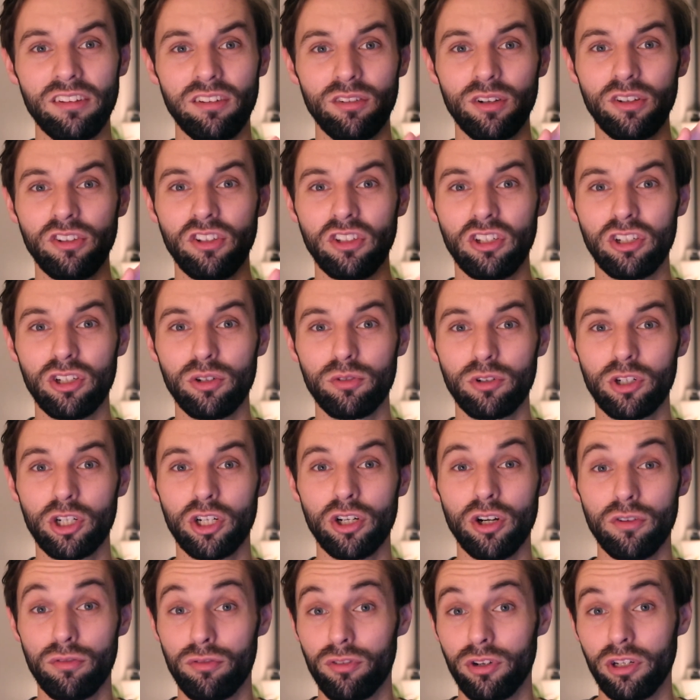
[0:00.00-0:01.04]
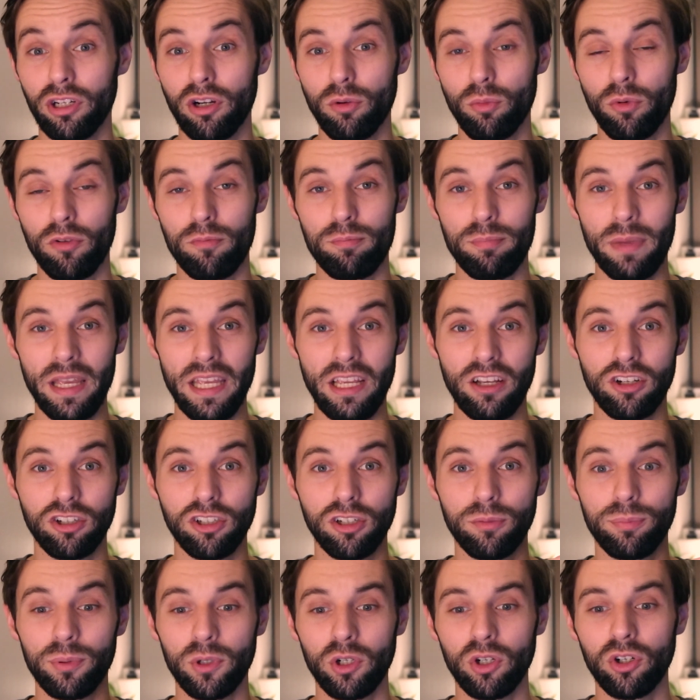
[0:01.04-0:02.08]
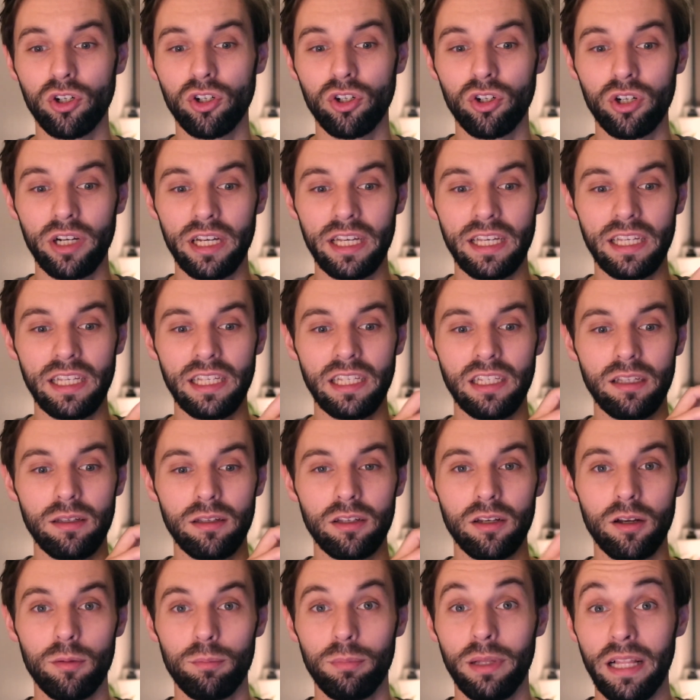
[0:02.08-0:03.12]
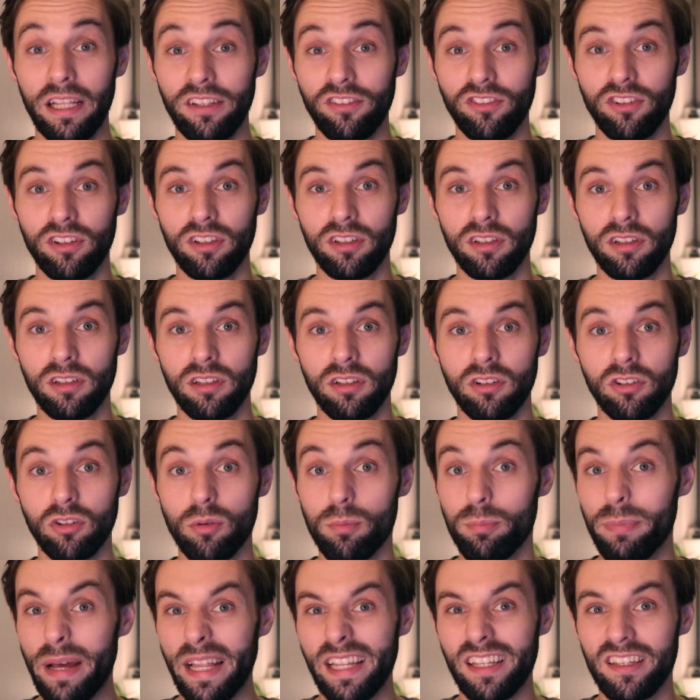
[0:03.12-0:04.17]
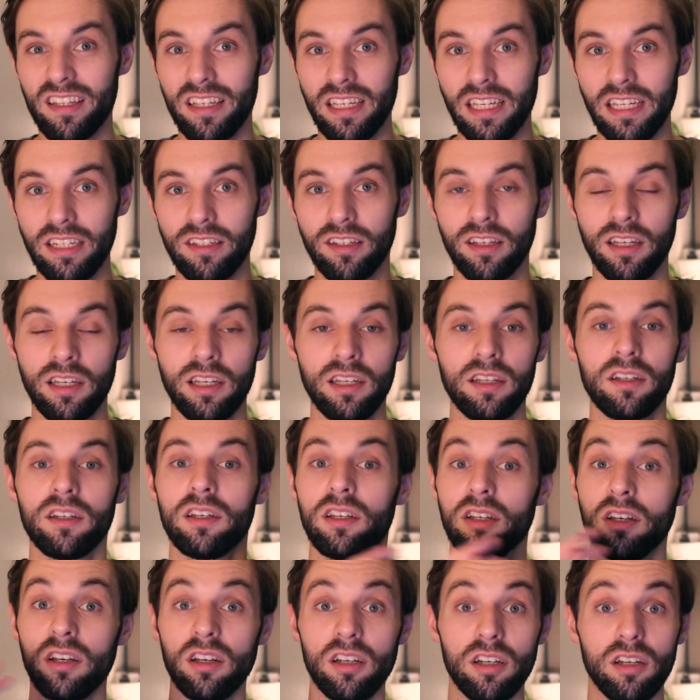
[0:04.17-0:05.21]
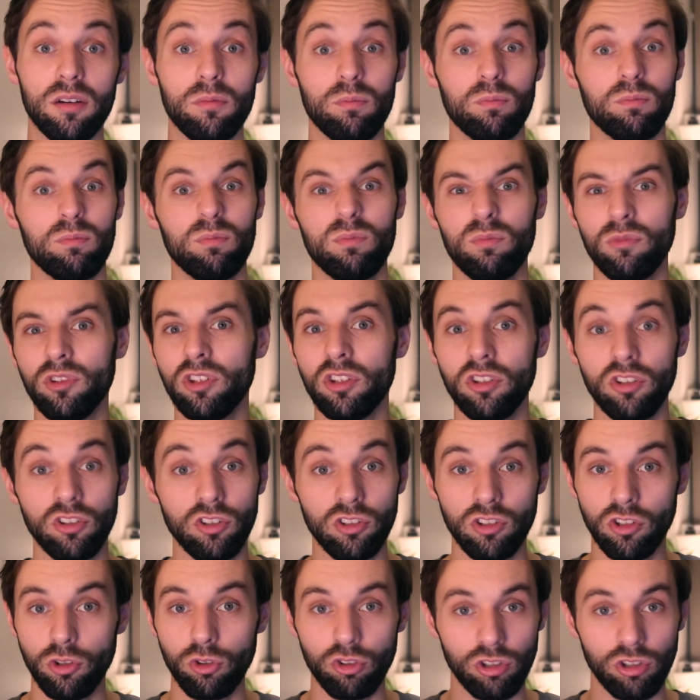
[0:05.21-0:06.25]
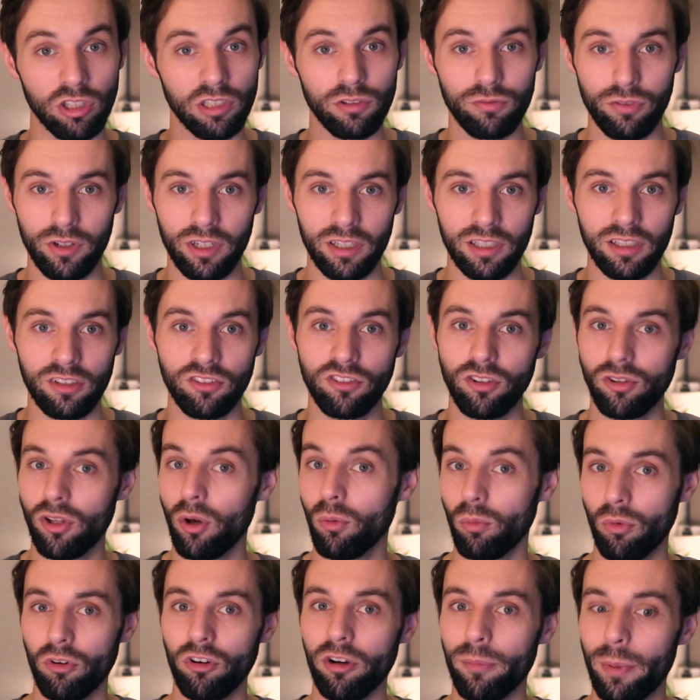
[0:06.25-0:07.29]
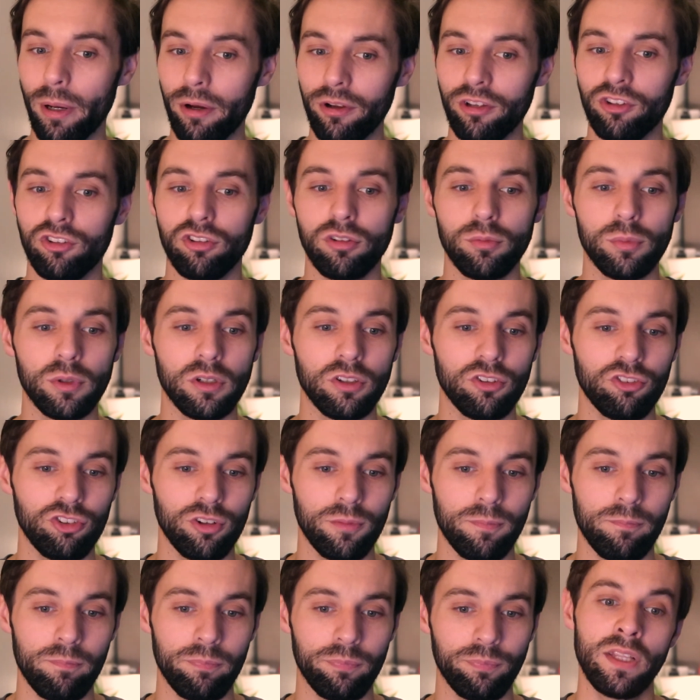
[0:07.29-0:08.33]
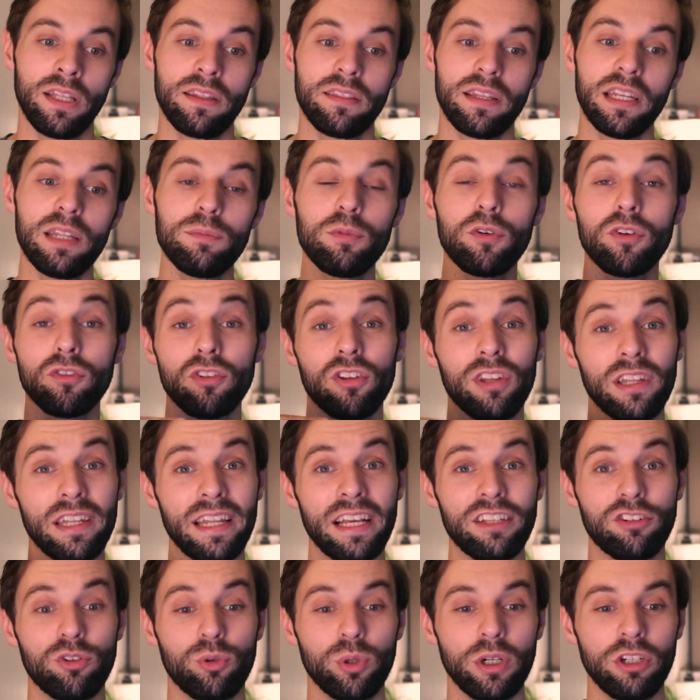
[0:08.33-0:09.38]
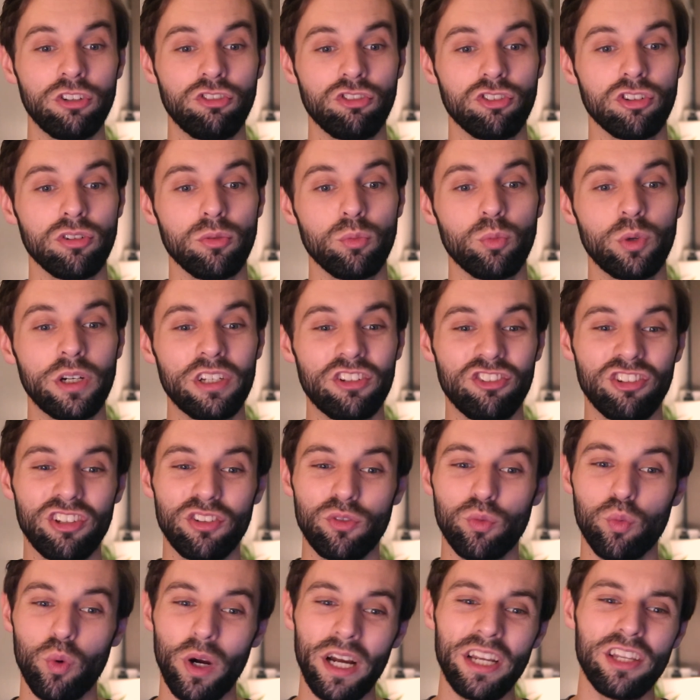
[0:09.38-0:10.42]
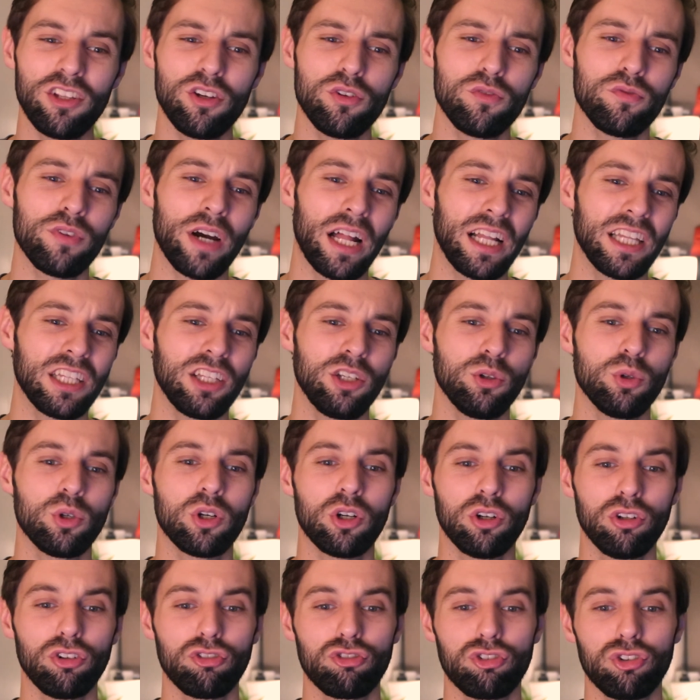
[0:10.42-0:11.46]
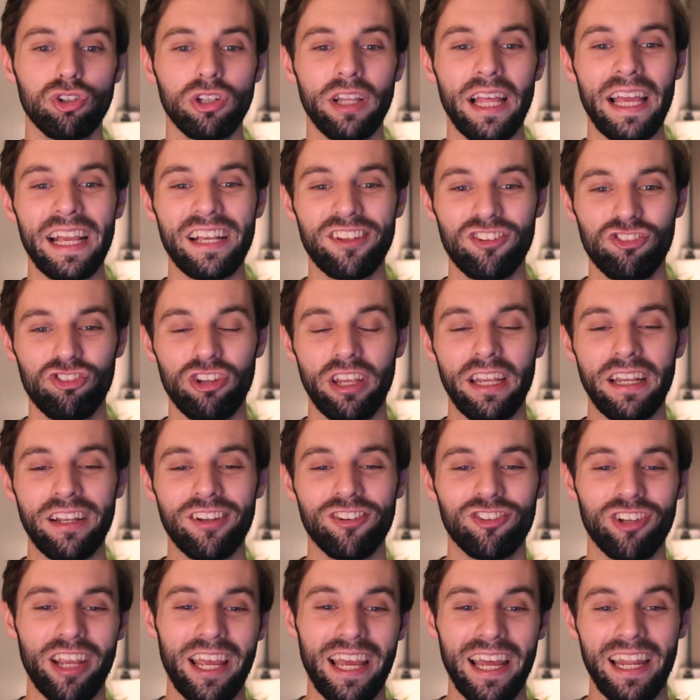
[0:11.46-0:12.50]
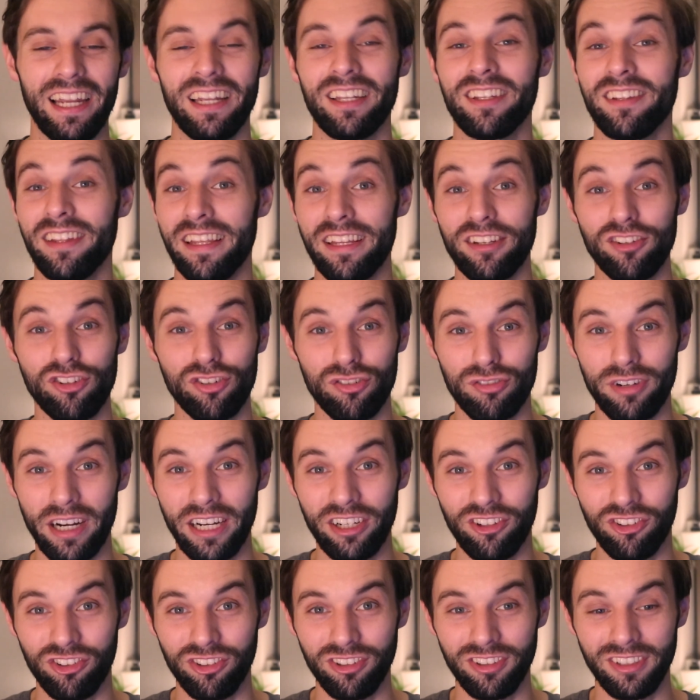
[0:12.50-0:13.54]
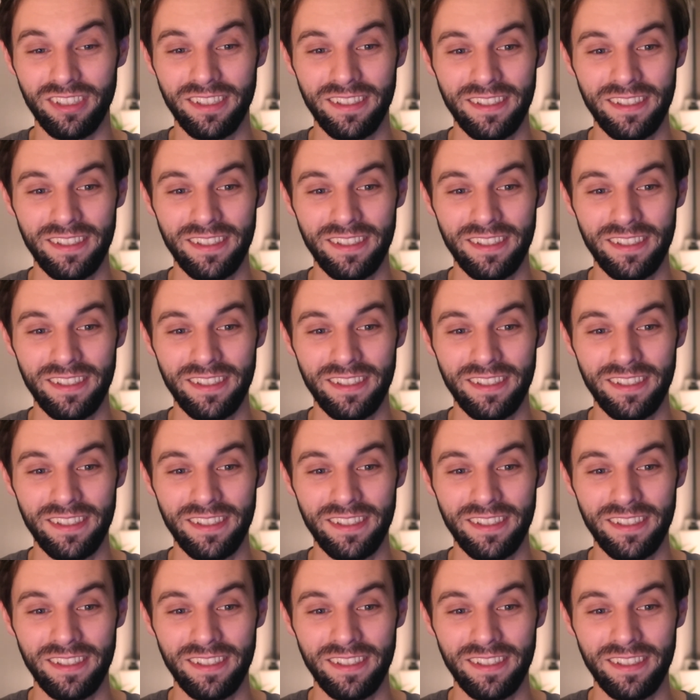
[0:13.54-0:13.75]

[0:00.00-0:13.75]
as long as you could cover it up with makeup or a plaster or band-aid, usually fine, so don't worry about it too much. Then you move on to the next question, which is, why do you value cultural exchange and interaction?